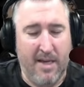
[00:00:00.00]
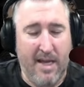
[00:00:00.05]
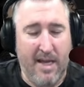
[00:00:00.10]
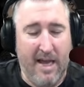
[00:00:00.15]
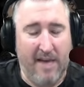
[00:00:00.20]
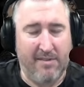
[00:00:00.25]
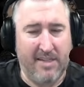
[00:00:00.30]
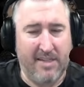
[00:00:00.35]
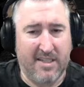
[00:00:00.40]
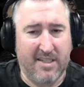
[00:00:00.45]

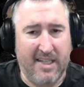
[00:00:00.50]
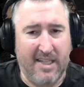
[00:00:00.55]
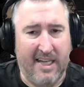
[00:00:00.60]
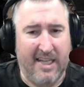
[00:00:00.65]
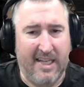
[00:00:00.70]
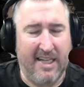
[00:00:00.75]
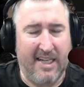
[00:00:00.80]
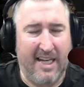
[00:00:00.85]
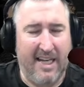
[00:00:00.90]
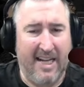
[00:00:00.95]
obviously
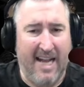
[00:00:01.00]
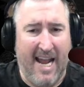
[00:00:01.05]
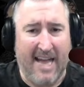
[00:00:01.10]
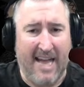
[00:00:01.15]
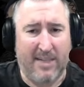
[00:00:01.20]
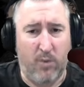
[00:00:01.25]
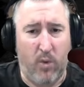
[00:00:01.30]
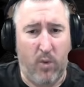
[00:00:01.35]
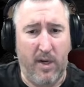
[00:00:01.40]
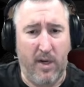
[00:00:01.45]
in
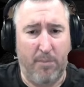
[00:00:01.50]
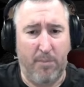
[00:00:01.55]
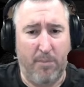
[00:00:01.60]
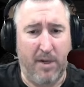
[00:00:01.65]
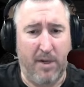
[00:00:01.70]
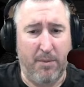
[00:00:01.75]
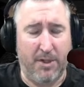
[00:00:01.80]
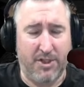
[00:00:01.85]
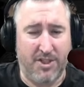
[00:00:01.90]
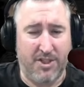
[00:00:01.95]
Act 1, I pretty
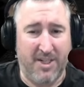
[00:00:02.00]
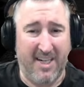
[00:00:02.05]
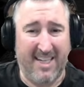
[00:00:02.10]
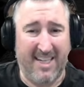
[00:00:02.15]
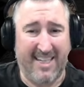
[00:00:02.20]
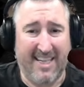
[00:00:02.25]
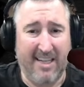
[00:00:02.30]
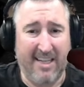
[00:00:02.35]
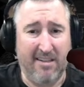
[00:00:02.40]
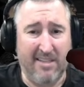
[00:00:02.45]
much did a
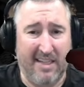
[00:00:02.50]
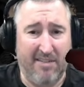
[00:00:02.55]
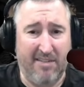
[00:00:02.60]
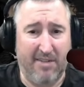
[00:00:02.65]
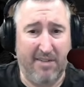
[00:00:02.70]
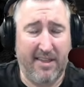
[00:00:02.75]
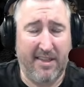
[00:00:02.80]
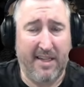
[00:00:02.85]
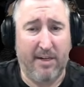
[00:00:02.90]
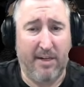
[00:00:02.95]
kill
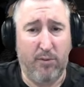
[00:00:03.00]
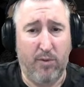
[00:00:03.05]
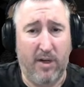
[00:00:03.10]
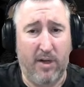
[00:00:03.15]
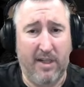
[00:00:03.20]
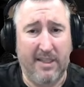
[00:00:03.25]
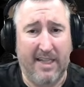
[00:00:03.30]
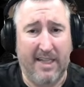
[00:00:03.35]
everything run.